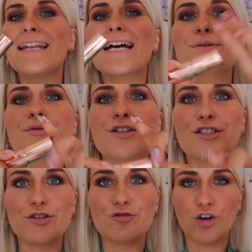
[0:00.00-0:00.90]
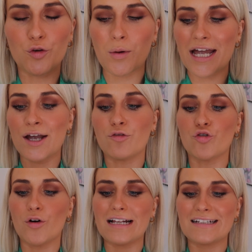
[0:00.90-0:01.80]
Next we're going to do Runaway
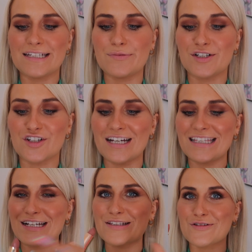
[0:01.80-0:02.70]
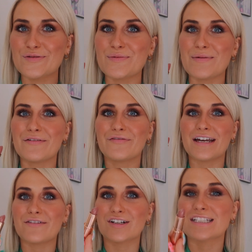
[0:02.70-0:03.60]
Royalty, which I think is going to be my
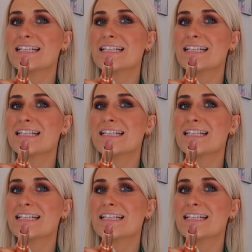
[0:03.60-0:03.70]
favourite.